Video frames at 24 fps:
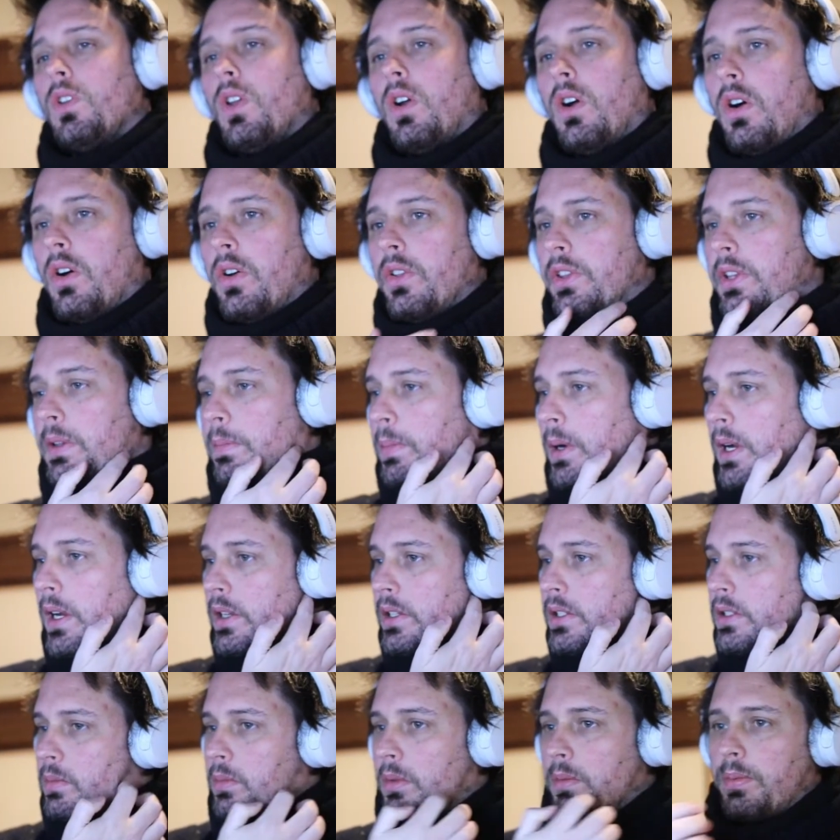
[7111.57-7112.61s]
all the
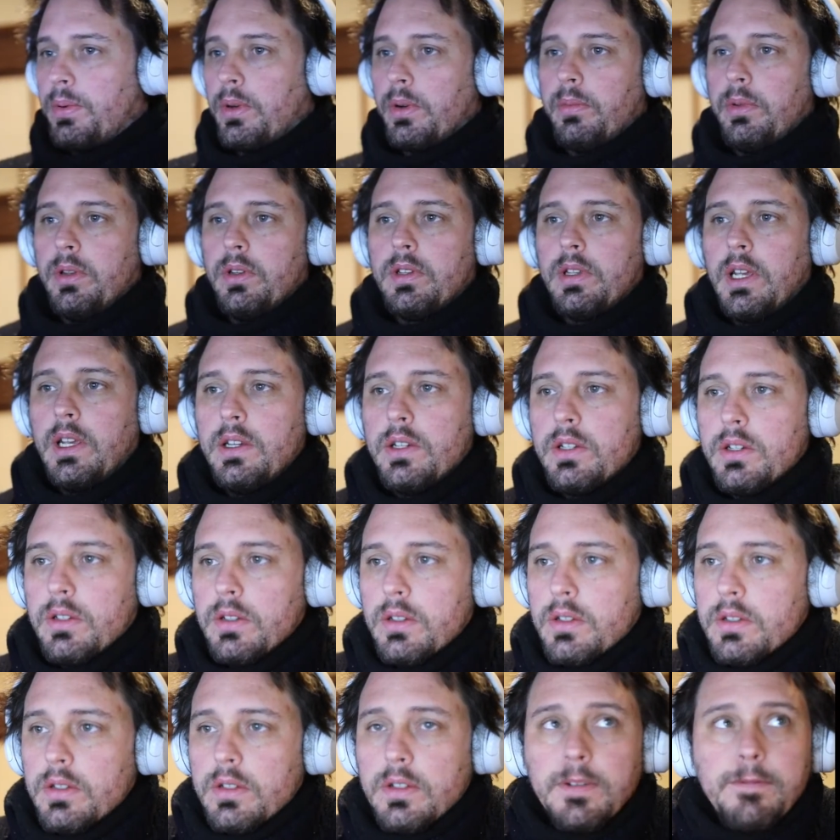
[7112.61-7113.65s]
possible
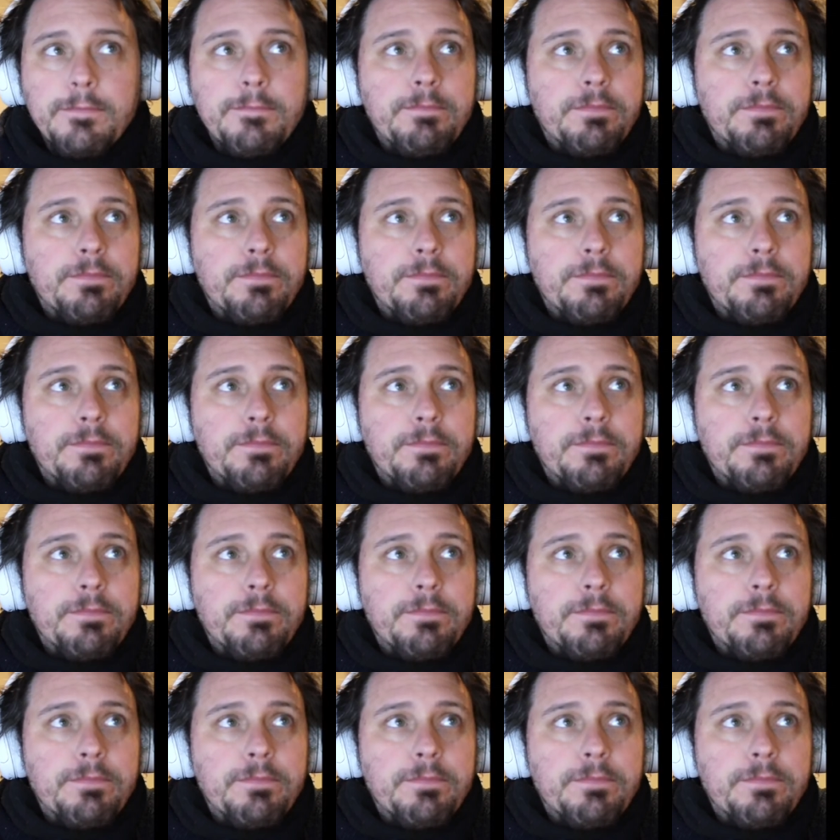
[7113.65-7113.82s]
permutations.